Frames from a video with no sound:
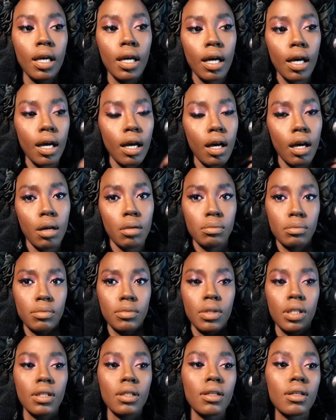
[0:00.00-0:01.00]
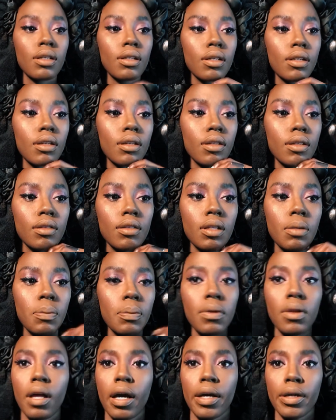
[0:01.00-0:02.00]
lip
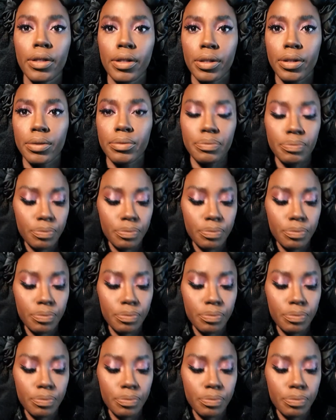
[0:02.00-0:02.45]
liner.